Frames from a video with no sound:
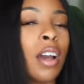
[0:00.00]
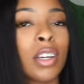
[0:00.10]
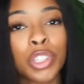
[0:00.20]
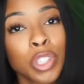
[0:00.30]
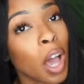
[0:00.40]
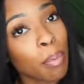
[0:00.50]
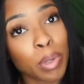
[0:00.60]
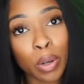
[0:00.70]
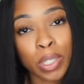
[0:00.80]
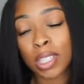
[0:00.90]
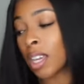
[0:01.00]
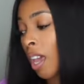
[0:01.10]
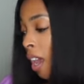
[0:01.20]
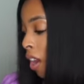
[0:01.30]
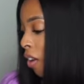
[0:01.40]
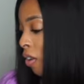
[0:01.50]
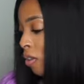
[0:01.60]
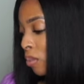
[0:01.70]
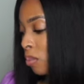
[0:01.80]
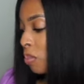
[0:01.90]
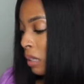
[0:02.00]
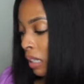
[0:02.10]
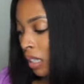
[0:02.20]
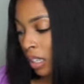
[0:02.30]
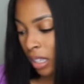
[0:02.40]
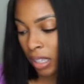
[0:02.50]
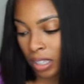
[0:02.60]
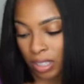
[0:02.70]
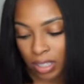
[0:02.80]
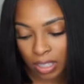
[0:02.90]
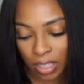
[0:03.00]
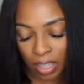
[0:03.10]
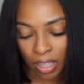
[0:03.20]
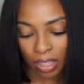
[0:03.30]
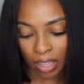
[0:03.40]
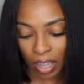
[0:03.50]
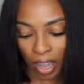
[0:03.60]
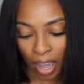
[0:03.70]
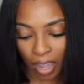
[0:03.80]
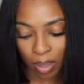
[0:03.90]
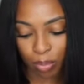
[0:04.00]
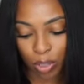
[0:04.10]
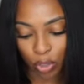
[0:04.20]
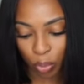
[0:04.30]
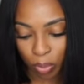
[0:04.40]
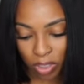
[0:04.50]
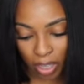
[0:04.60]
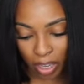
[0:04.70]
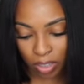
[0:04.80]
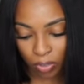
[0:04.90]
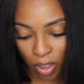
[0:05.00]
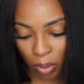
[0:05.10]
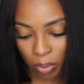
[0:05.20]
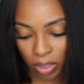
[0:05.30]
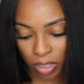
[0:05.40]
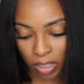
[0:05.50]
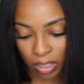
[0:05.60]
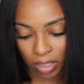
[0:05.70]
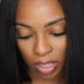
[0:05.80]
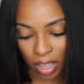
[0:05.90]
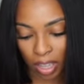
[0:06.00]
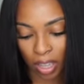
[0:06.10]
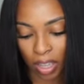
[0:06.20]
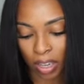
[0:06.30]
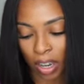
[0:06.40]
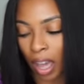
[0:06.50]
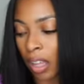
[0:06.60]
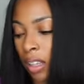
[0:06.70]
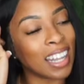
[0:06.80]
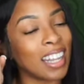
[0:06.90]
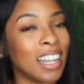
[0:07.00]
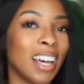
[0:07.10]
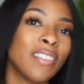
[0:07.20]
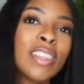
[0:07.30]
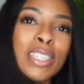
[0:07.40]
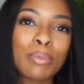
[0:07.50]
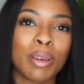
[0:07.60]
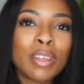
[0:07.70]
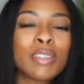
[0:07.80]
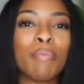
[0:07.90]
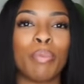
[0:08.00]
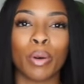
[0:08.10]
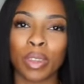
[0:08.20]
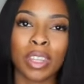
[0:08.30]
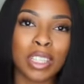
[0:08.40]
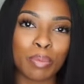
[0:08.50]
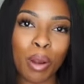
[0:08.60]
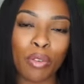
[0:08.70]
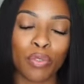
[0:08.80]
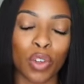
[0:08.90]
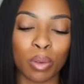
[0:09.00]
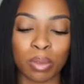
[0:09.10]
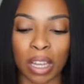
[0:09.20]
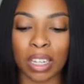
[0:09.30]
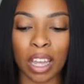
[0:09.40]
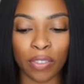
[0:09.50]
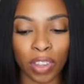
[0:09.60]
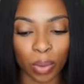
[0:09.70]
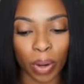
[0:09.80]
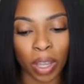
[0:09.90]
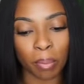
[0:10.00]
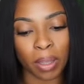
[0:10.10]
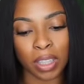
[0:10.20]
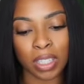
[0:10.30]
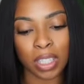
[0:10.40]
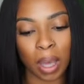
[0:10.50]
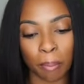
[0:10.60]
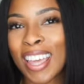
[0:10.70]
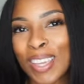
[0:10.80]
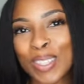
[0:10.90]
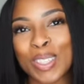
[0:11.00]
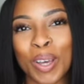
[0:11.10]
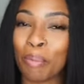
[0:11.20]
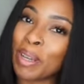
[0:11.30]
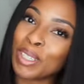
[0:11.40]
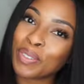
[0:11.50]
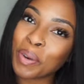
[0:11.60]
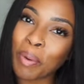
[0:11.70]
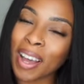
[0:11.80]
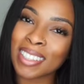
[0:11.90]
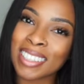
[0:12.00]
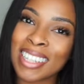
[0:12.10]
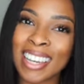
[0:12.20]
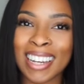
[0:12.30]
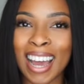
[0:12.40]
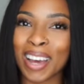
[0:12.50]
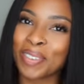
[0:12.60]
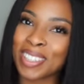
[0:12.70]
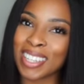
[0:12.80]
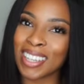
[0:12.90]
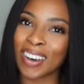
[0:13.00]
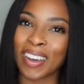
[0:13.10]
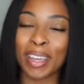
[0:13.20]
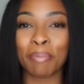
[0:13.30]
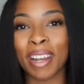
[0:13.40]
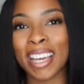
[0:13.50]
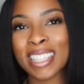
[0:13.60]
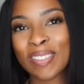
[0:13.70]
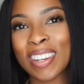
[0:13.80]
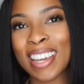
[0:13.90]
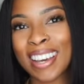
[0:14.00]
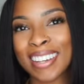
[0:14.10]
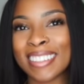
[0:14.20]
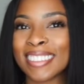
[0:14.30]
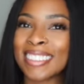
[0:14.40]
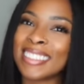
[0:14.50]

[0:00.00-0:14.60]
shop Dossier, please. Like, I am super satisfied with this, and I love the smells of both of these perfumes. I definitely recommend this company. Thank you so much for watching, and I will see y'all in my next video.